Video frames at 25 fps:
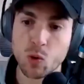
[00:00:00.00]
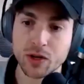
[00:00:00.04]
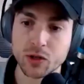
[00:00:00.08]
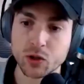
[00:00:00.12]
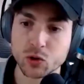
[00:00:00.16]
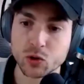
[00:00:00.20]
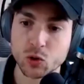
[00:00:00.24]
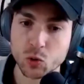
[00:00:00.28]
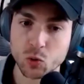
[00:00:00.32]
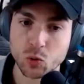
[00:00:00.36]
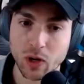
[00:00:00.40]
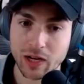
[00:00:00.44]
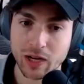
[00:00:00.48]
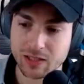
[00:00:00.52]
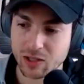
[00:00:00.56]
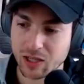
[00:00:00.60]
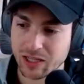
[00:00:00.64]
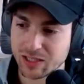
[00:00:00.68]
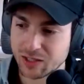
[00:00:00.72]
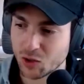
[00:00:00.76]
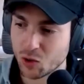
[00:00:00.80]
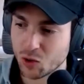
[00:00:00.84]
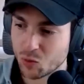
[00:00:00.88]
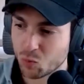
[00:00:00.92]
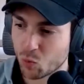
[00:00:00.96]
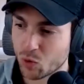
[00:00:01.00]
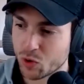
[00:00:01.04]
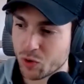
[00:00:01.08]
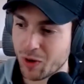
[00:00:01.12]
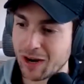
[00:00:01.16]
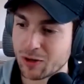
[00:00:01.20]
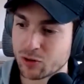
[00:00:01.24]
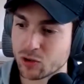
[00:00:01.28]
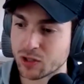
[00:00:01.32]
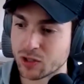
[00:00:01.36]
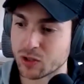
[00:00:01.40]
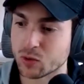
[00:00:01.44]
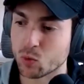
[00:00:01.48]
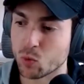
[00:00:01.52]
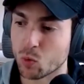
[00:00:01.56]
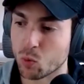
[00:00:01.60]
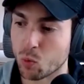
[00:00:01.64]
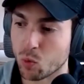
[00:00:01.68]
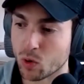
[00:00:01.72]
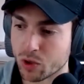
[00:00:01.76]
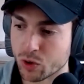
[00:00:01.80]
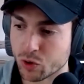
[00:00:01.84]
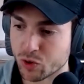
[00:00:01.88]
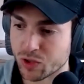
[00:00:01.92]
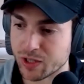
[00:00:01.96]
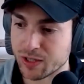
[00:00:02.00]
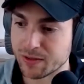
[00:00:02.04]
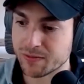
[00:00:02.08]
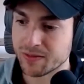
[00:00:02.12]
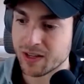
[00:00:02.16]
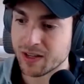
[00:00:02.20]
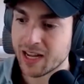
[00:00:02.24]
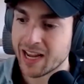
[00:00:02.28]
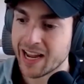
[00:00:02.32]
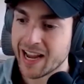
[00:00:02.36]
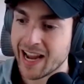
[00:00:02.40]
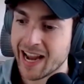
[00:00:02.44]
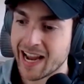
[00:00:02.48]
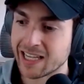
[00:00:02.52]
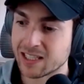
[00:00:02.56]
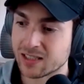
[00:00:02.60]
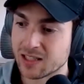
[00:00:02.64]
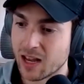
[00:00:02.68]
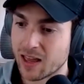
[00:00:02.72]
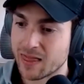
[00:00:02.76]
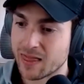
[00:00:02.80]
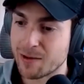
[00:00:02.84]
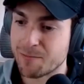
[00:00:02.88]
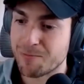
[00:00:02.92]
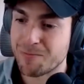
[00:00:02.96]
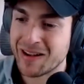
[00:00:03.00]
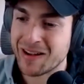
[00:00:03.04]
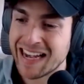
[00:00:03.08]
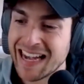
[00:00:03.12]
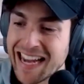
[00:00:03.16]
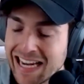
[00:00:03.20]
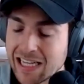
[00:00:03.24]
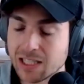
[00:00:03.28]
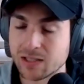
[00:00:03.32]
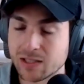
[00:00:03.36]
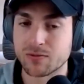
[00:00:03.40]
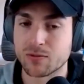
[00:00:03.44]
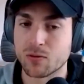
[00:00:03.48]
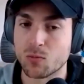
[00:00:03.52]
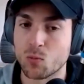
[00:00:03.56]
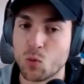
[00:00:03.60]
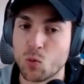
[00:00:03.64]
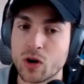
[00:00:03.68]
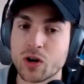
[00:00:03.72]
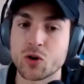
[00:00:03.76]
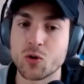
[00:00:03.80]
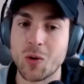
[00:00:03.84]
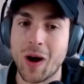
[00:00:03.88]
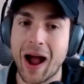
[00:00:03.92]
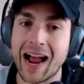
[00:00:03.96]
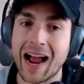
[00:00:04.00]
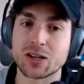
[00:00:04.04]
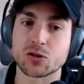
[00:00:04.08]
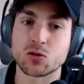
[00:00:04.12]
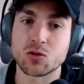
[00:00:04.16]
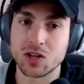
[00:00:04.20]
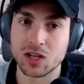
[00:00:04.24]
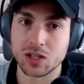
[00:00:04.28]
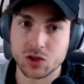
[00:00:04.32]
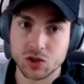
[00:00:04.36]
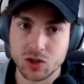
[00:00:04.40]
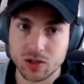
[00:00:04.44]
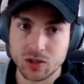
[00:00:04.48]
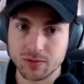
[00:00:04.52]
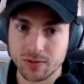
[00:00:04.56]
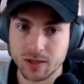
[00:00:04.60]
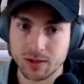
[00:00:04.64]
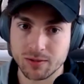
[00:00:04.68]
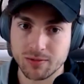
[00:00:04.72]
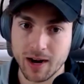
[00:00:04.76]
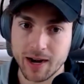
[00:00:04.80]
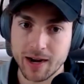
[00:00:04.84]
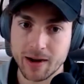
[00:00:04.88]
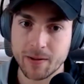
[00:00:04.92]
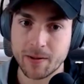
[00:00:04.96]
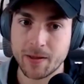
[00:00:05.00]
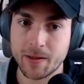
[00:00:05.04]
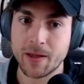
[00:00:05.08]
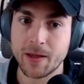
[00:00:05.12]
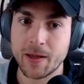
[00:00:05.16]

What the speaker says: you do, it's not what you actually do or what you achieve, it's the place from where you actually achieve it, right?